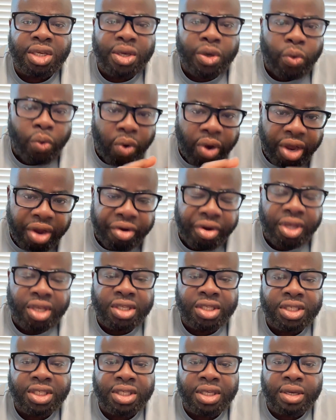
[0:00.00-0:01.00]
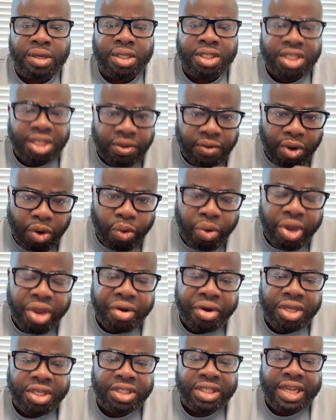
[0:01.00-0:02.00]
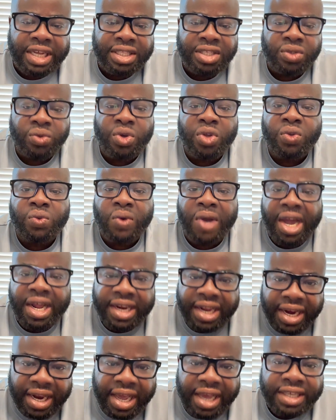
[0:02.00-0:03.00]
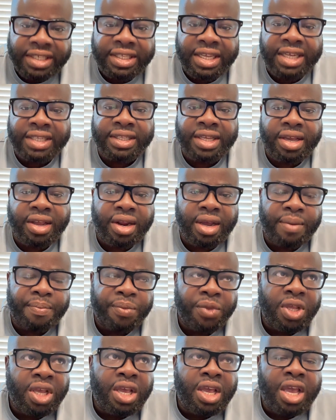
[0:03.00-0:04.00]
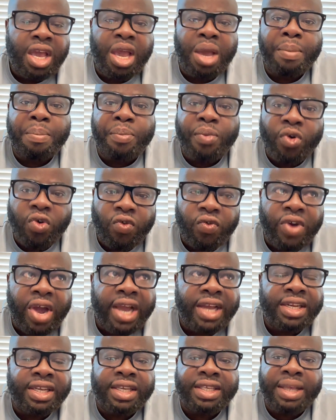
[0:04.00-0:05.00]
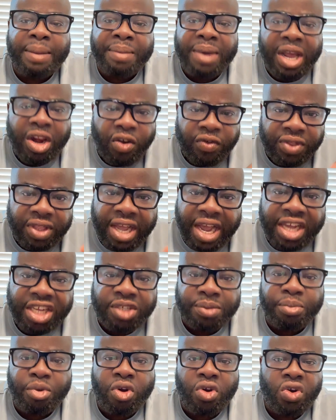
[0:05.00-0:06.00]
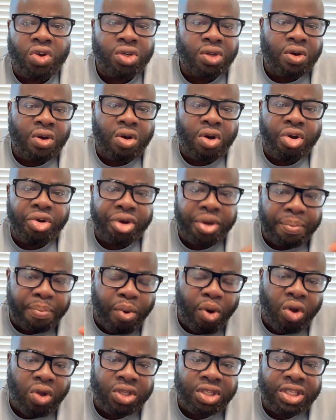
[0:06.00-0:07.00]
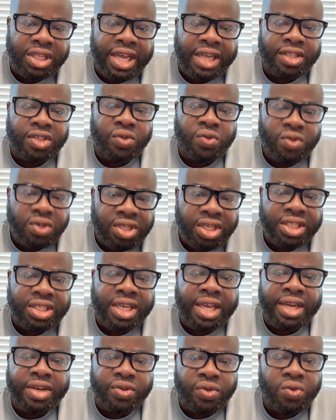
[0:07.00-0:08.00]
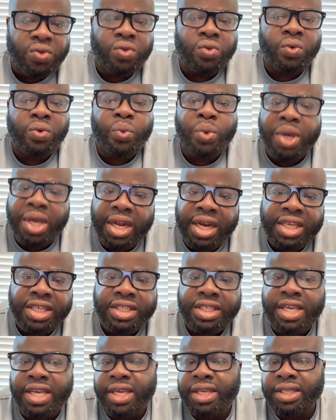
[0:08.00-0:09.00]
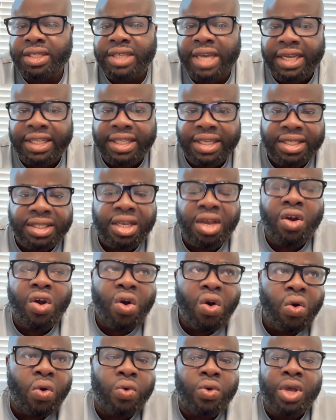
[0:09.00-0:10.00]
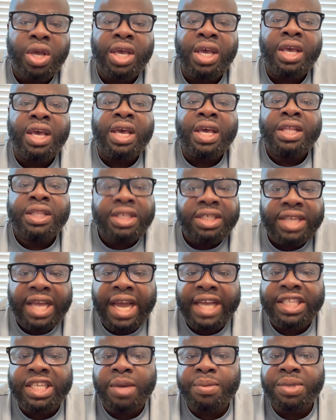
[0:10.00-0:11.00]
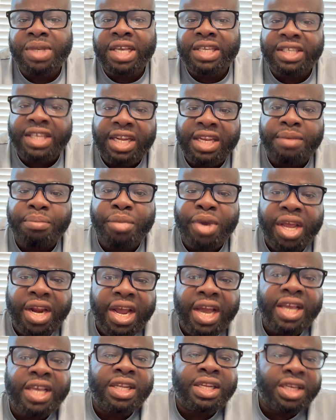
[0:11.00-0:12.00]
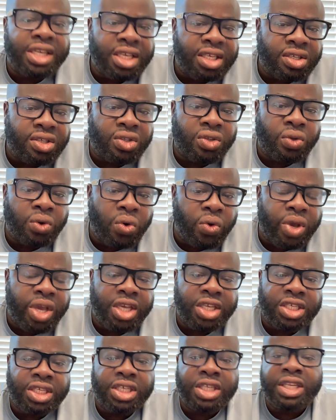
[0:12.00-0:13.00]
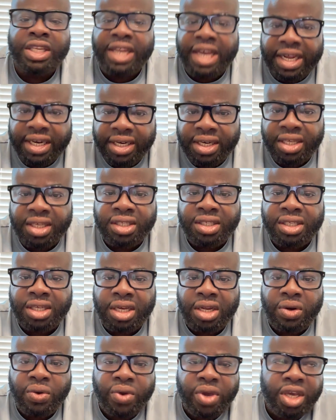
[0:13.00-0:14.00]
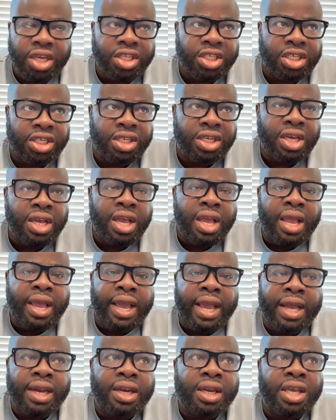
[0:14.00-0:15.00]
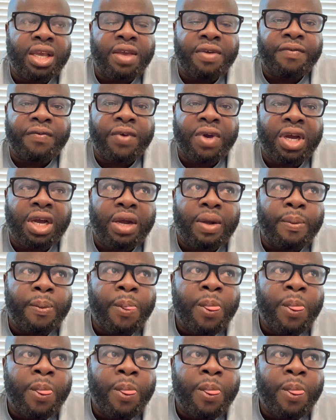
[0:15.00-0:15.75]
queries, SQL queries that is going to analyze that data and provide some kind of dashboard or report that users can use to quickly see insight and say, oh, these items are selling better in this location than this location. And if a